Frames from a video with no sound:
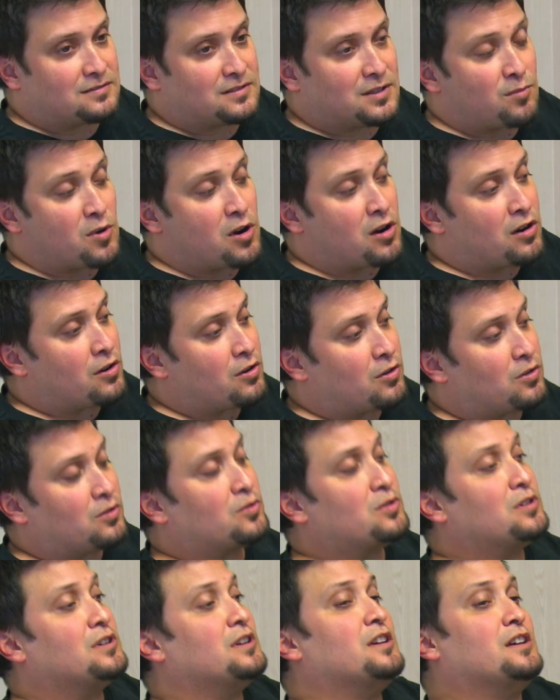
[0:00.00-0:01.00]

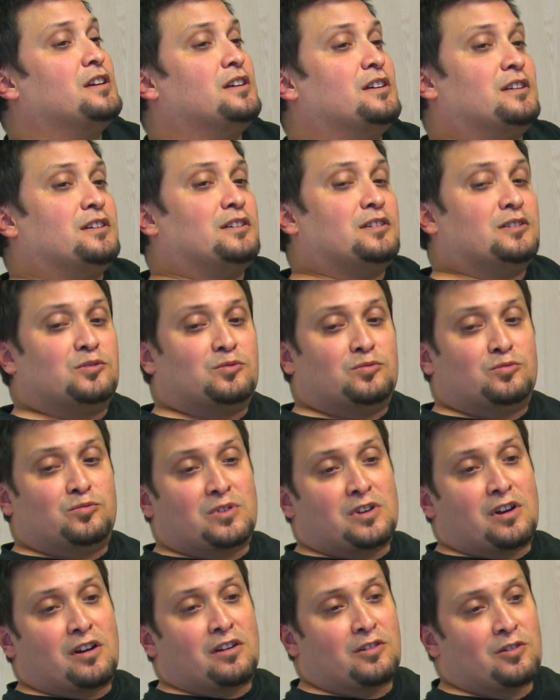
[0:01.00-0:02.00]
Tomorrow,
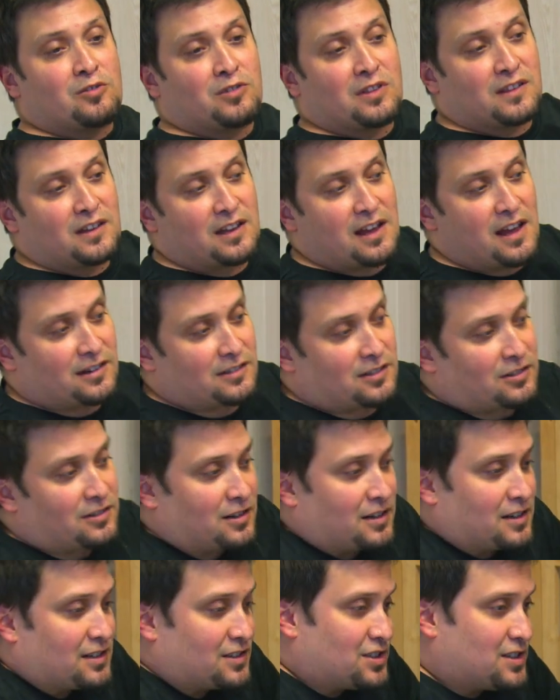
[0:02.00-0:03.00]
we are going to the
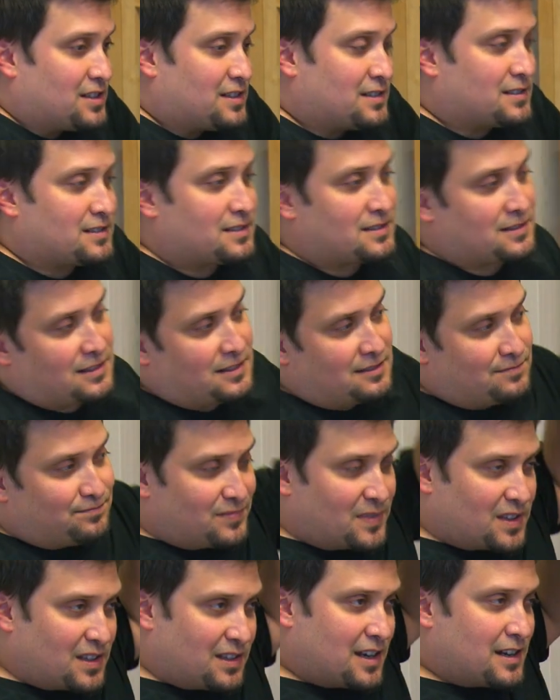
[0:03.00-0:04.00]
doctor, and she's
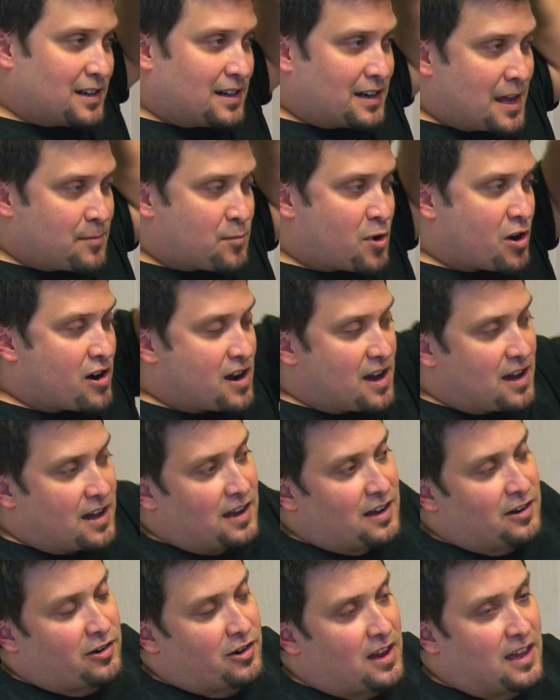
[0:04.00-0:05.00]
getting an M R
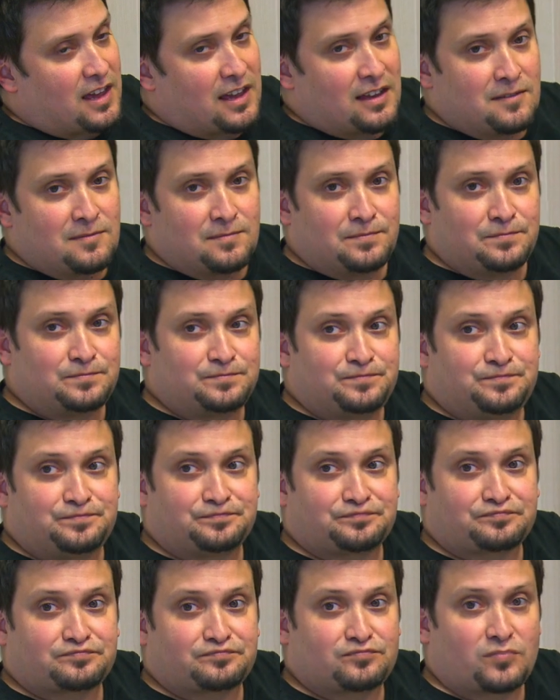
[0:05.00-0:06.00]
I on her head.
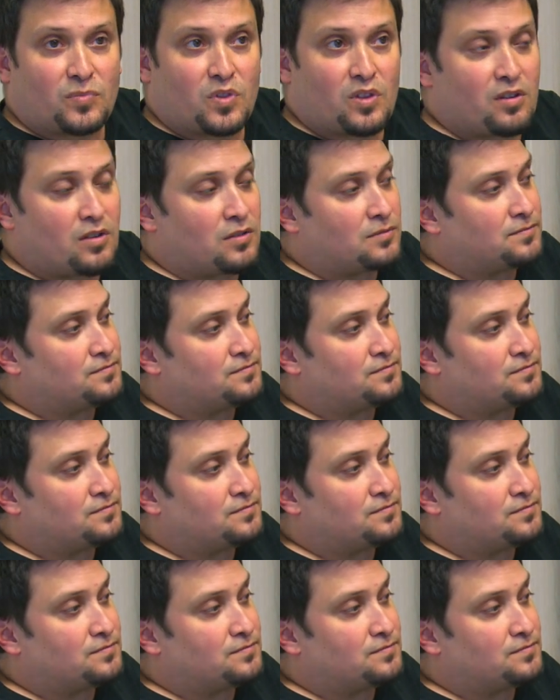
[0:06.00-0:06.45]
All right.